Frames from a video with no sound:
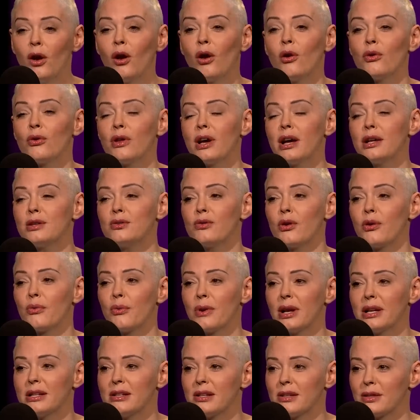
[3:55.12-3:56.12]
oh that's what
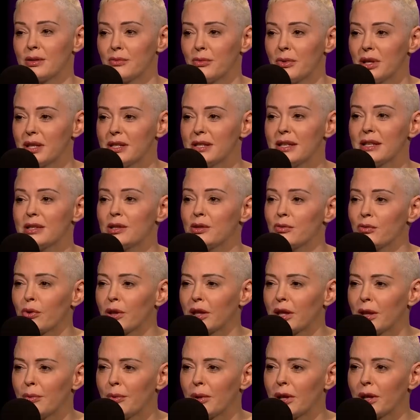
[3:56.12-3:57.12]
racism is this is
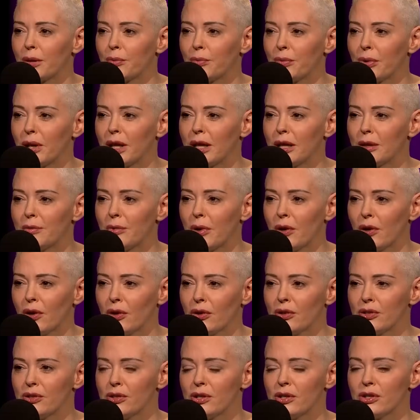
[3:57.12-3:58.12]
what they've been complaining about all
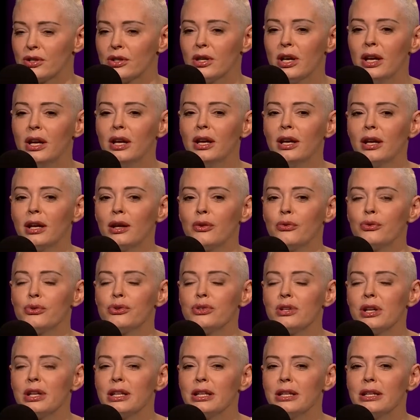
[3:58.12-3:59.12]
these years it
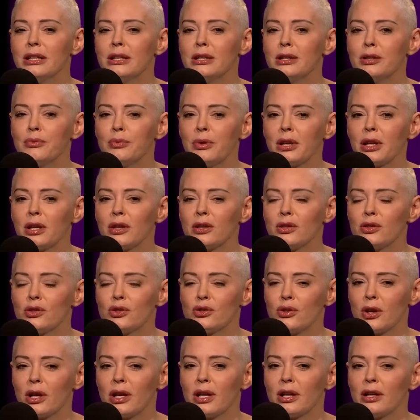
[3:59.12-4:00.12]
was it needed to be
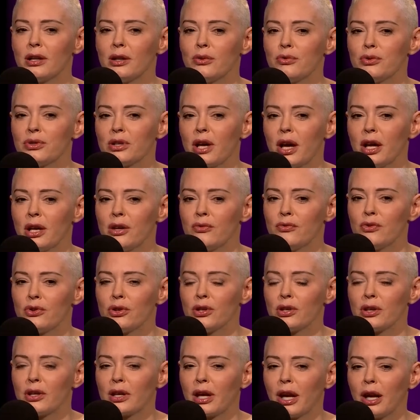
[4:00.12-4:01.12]
illustrated and it was kind of
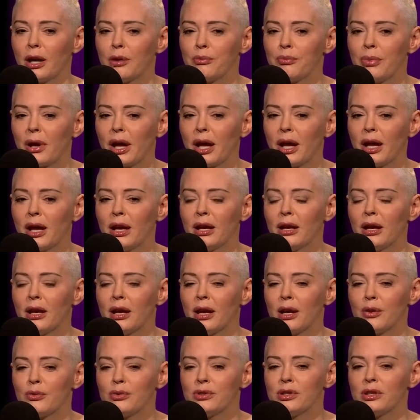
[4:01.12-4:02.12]
during the campaign and
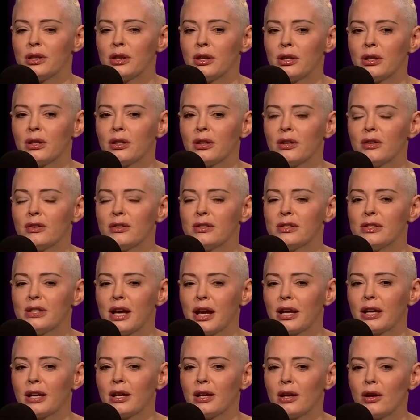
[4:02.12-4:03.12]
i was in the
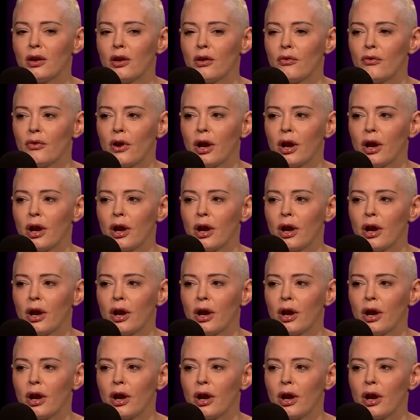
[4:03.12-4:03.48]
second year of